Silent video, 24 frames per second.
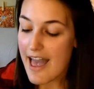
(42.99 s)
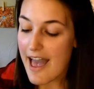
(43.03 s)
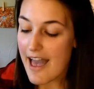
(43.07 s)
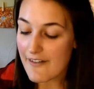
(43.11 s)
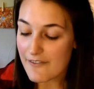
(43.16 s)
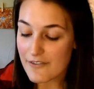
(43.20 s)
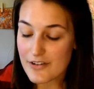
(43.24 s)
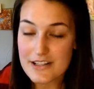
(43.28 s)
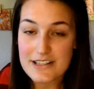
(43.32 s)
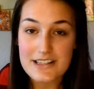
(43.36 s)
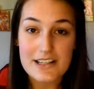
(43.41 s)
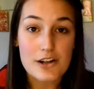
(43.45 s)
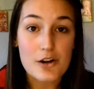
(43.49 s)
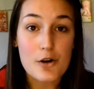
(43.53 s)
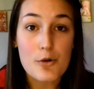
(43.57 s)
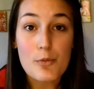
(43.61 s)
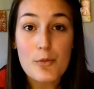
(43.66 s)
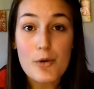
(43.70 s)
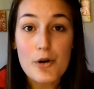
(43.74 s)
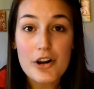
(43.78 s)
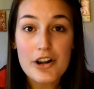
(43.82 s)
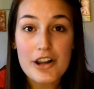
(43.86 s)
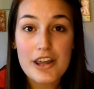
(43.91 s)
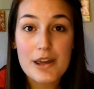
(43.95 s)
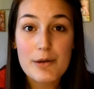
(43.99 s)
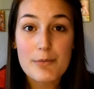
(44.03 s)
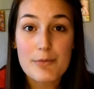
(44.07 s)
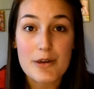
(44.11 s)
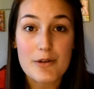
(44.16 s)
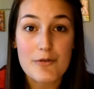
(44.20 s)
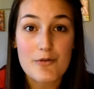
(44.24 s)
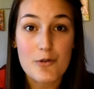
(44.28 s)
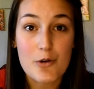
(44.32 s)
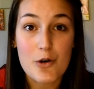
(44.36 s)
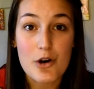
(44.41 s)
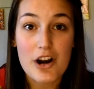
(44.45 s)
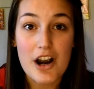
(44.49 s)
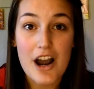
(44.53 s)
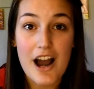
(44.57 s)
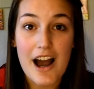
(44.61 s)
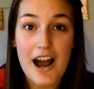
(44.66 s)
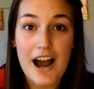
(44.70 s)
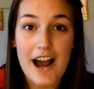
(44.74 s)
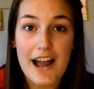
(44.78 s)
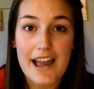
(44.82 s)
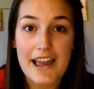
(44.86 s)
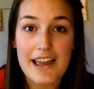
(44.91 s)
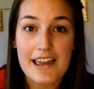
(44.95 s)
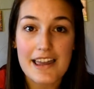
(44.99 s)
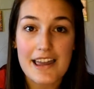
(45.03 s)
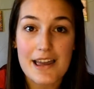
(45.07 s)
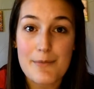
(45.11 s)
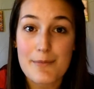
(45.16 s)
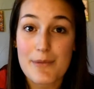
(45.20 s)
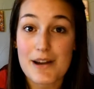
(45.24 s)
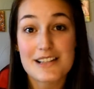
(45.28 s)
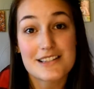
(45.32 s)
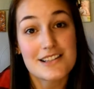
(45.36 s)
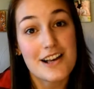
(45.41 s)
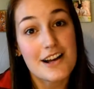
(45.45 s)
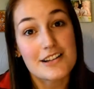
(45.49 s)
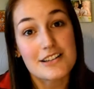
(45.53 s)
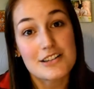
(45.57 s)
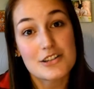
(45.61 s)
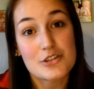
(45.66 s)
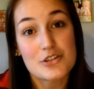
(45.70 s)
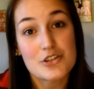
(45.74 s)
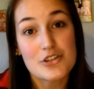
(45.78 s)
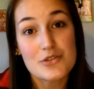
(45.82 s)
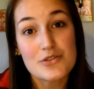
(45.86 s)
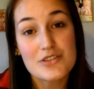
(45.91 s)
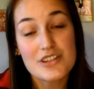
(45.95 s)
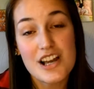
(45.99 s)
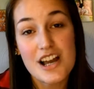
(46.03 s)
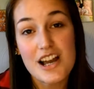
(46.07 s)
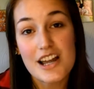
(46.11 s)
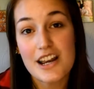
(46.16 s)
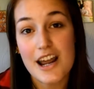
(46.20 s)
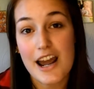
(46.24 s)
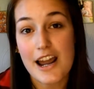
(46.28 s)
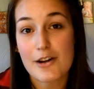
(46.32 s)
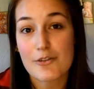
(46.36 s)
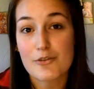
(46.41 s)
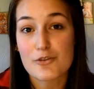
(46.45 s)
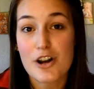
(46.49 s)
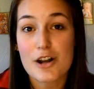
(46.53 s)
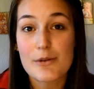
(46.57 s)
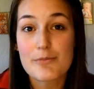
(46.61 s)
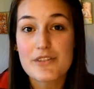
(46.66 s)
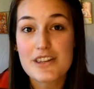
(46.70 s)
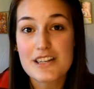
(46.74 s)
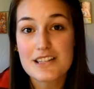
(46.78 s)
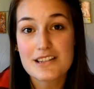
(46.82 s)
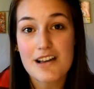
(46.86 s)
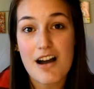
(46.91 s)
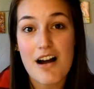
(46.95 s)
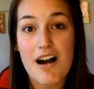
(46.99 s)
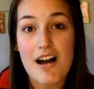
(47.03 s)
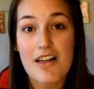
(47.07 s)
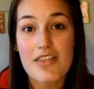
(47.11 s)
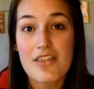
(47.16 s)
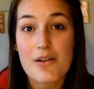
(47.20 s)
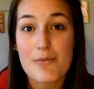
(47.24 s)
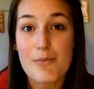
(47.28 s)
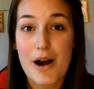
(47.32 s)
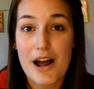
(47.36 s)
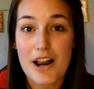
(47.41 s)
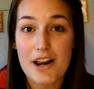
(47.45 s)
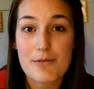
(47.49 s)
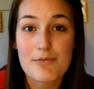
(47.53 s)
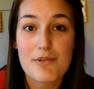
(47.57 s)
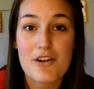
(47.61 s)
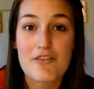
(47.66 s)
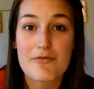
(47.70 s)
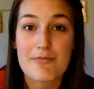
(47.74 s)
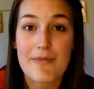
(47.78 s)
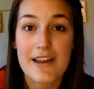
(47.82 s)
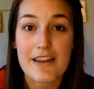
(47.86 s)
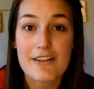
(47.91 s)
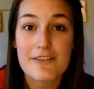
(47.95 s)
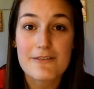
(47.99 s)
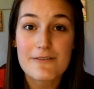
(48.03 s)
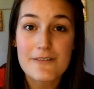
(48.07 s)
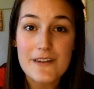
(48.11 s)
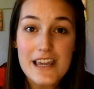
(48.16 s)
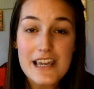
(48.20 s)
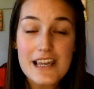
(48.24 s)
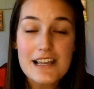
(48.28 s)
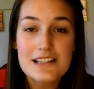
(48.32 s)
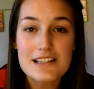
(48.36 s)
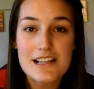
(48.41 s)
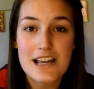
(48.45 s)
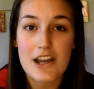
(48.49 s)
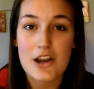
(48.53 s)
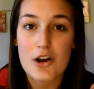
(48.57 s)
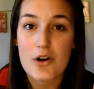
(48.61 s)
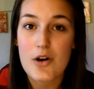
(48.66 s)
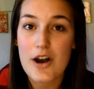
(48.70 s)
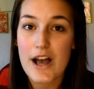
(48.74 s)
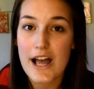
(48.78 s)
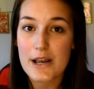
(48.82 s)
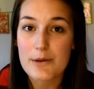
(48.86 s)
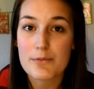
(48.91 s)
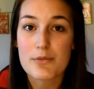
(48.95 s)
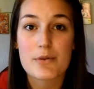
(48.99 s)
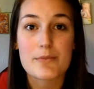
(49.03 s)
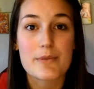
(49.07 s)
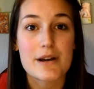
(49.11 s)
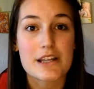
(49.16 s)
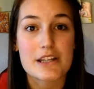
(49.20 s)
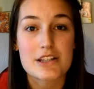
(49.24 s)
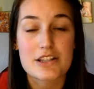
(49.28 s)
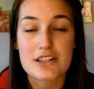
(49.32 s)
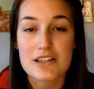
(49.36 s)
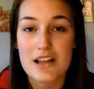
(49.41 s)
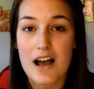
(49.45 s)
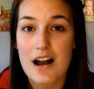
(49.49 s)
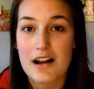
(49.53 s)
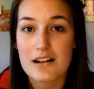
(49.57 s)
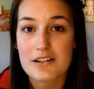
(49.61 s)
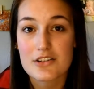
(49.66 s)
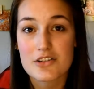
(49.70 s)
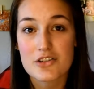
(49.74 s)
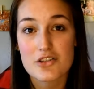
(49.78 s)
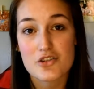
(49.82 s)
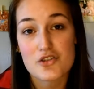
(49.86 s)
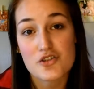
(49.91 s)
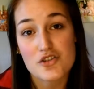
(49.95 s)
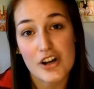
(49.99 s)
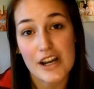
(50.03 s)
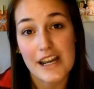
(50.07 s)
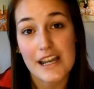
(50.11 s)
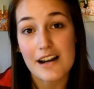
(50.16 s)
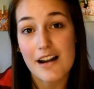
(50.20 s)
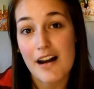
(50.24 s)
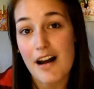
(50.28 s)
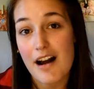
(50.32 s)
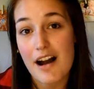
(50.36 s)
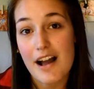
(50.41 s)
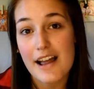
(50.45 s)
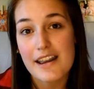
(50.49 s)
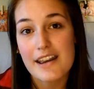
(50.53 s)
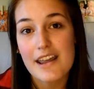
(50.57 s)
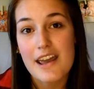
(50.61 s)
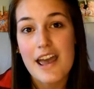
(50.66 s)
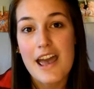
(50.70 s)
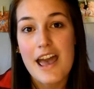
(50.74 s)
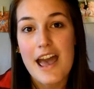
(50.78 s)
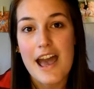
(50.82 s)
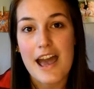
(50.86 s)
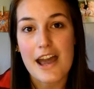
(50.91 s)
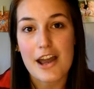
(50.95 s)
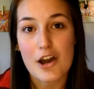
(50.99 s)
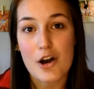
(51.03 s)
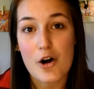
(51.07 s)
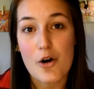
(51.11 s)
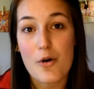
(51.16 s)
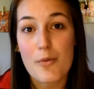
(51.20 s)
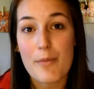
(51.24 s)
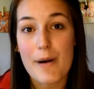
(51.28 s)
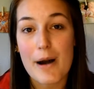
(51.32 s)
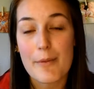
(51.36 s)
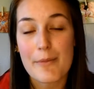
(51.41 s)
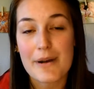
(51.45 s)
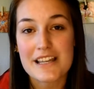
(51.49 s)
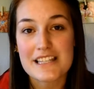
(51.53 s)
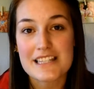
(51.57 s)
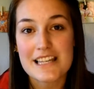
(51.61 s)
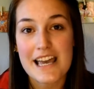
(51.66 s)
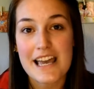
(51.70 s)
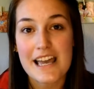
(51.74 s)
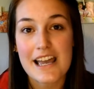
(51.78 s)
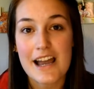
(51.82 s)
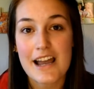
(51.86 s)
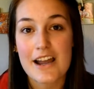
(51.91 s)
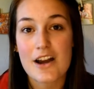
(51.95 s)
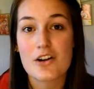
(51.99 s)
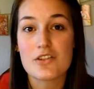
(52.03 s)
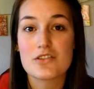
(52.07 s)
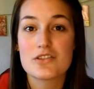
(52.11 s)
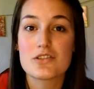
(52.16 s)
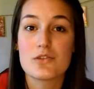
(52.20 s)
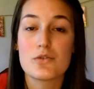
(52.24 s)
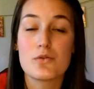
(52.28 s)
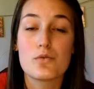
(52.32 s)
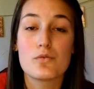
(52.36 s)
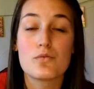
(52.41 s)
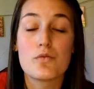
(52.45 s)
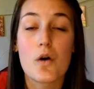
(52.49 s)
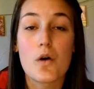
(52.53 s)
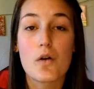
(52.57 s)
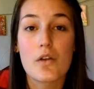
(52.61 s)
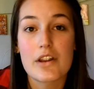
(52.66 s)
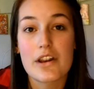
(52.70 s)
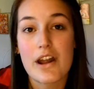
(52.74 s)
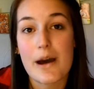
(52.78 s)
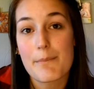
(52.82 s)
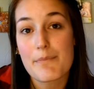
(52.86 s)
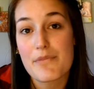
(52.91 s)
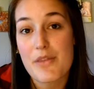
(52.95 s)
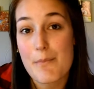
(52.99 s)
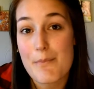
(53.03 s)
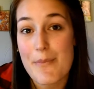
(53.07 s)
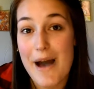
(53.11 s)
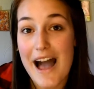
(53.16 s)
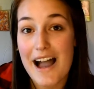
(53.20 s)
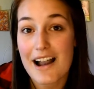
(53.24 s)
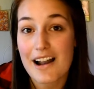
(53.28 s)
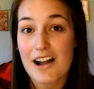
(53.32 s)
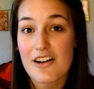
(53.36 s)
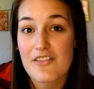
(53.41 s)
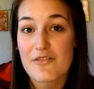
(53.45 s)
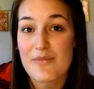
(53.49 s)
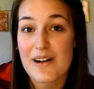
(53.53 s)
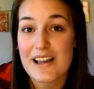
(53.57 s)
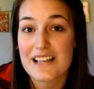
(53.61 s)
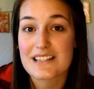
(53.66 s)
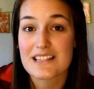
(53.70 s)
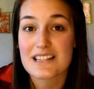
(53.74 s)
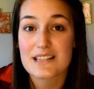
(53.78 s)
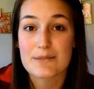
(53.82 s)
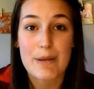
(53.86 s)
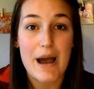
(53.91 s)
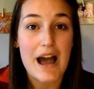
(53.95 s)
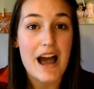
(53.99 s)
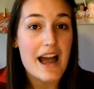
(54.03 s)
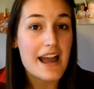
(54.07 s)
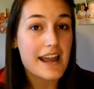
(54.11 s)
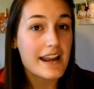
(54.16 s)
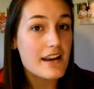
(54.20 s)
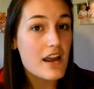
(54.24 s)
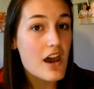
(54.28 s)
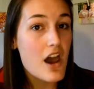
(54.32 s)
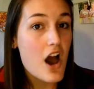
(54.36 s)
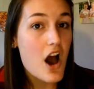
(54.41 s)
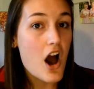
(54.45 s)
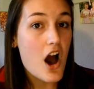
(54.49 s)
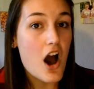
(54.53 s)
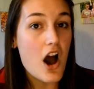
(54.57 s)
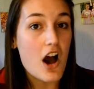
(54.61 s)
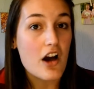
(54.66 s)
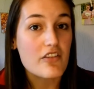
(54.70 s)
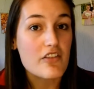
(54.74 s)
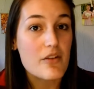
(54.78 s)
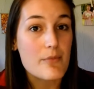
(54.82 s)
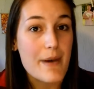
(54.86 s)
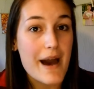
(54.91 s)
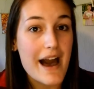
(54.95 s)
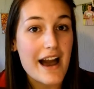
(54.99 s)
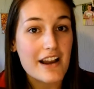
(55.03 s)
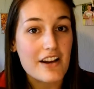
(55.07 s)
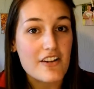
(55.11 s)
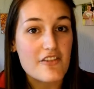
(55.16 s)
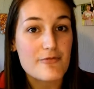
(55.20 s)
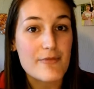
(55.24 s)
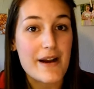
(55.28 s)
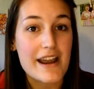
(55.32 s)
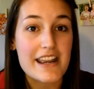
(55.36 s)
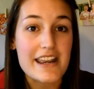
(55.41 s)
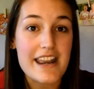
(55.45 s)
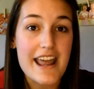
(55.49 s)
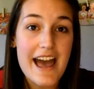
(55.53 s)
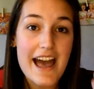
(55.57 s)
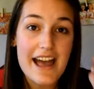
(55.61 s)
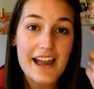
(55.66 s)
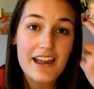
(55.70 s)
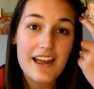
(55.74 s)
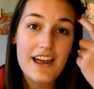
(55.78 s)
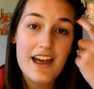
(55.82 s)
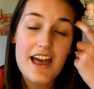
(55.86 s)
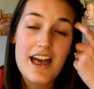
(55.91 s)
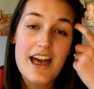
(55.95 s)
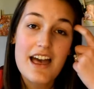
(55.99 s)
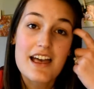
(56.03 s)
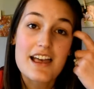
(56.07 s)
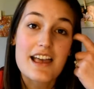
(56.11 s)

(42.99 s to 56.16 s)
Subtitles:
Every single morning before I get my socks and shoes on, I rub this on the bottom of my feet and go ahead and put my socks straight on and go about my day. I also roll it up the back of my spine, on the back of my neck.